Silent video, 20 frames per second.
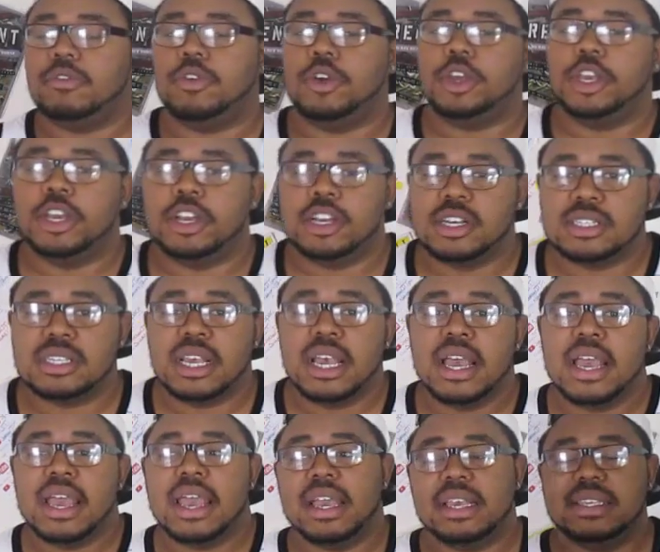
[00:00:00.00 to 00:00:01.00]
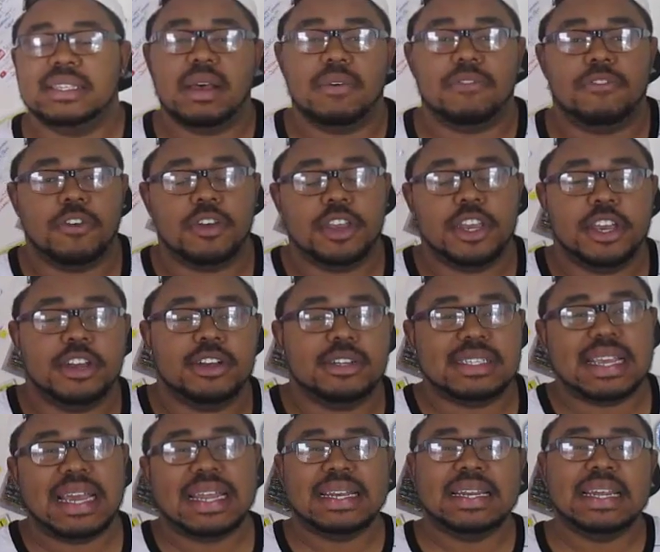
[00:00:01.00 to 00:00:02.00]
four years, except for
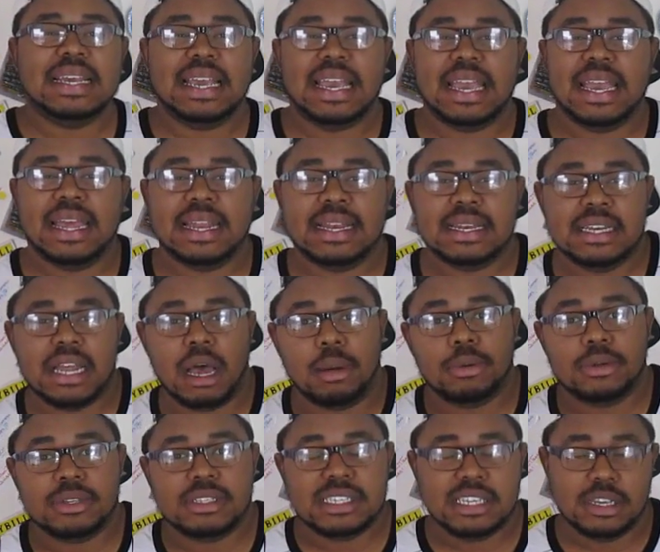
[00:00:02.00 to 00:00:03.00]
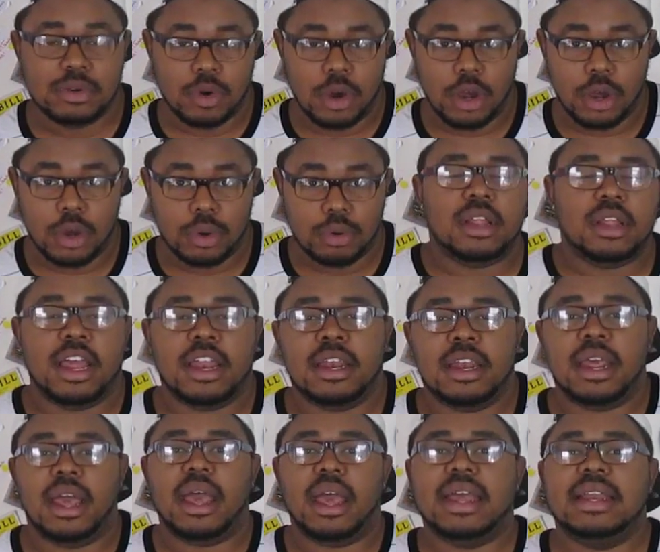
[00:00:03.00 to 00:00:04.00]
years ending in double zero
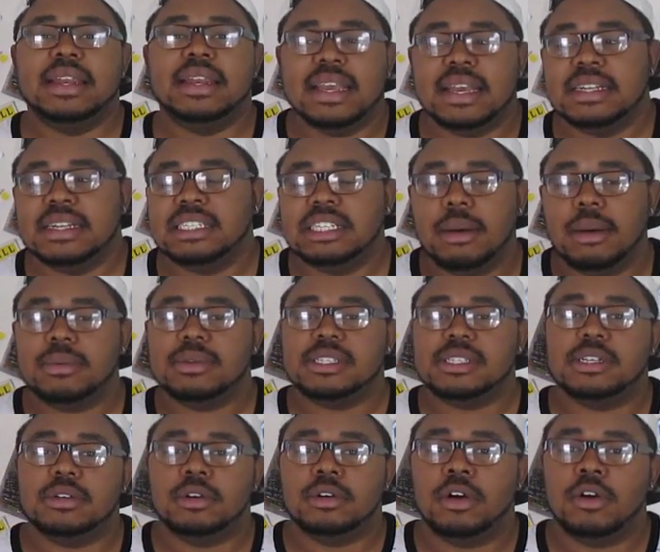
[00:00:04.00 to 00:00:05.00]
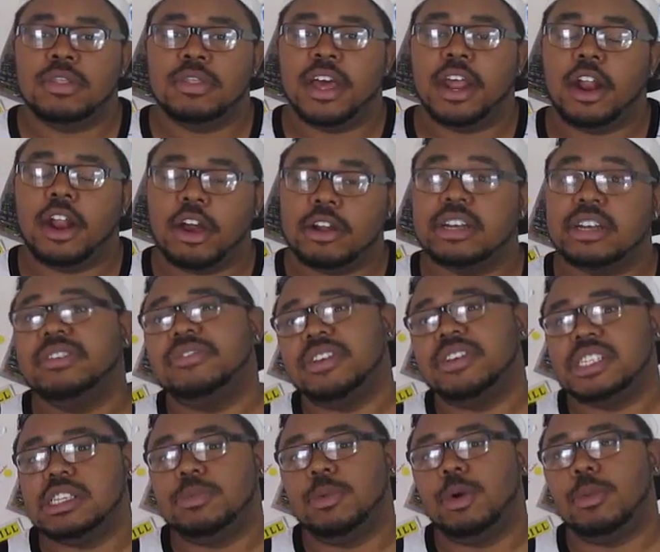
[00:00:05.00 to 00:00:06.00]
end, ending in double zero that aren't
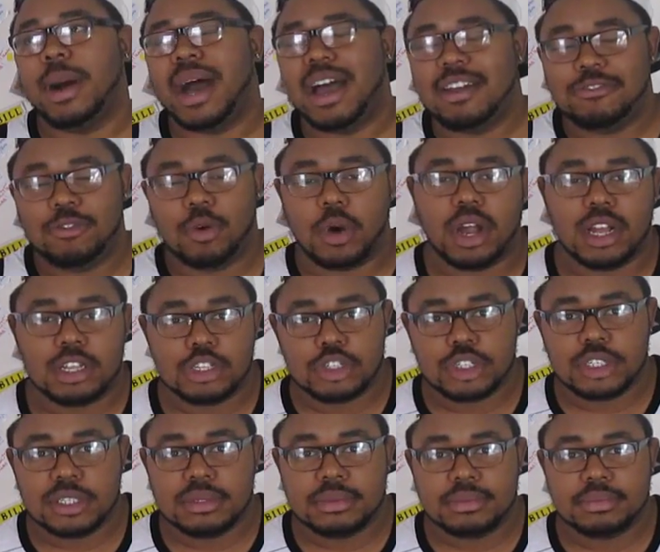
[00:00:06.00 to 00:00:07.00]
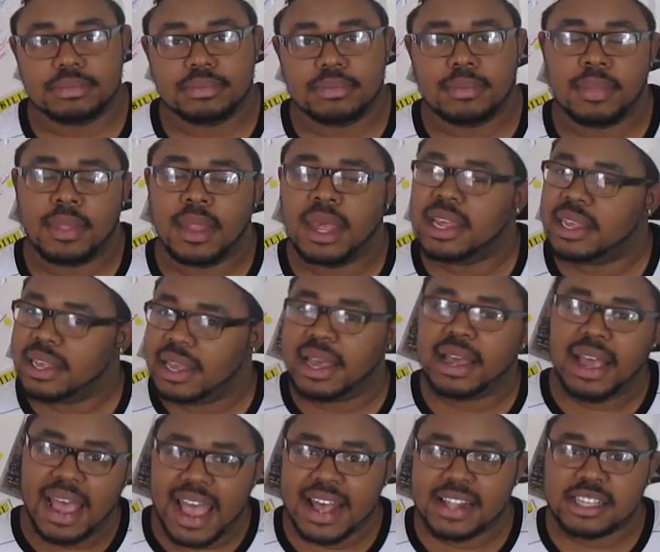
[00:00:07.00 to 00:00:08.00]
divisible by 400.
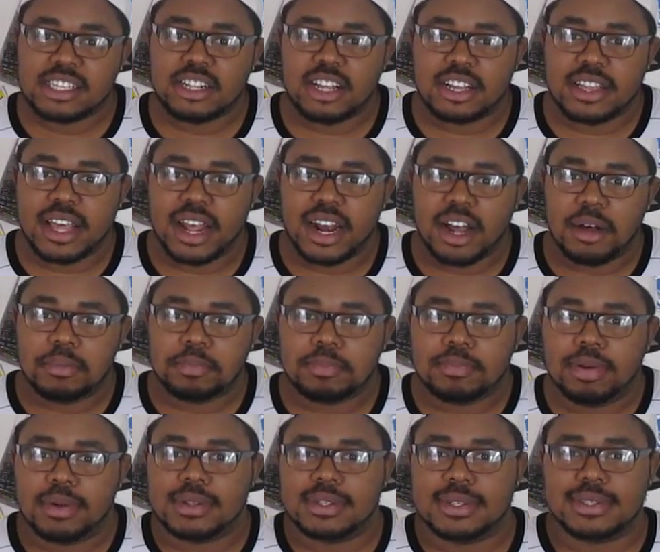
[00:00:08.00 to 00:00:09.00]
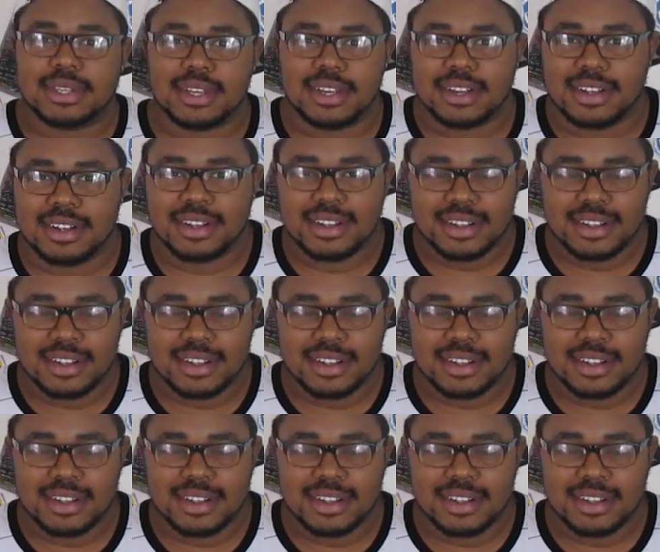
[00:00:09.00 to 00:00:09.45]
Yeah, I had to look that up.